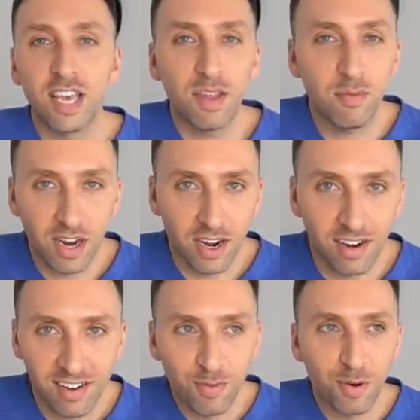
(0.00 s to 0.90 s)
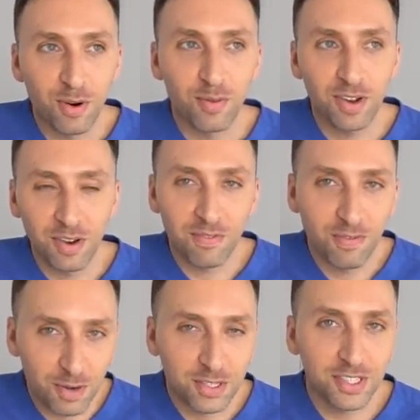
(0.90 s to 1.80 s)
nightmare for when you're
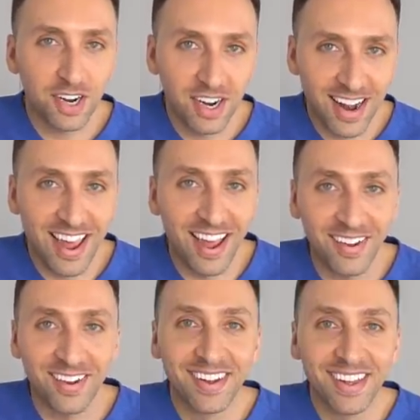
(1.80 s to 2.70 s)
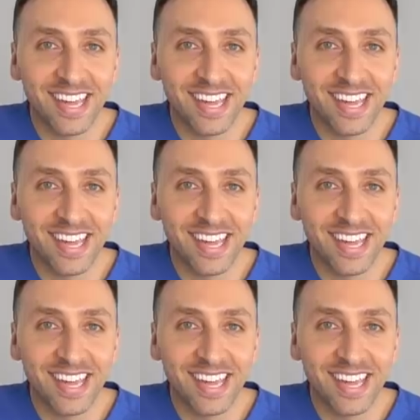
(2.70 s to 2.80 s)
first starting out.